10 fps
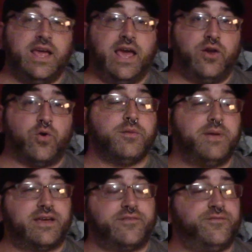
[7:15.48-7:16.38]
In order to
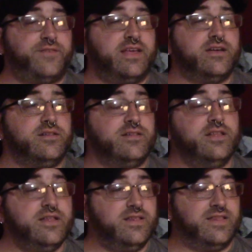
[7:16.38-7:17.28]
make it feel
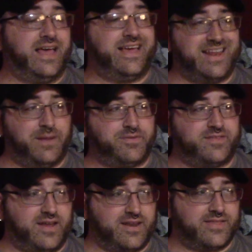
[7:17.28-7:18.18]
like an
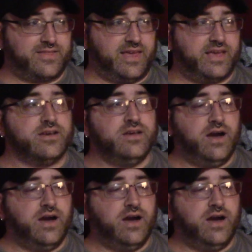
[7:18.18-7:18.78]
episodic thing,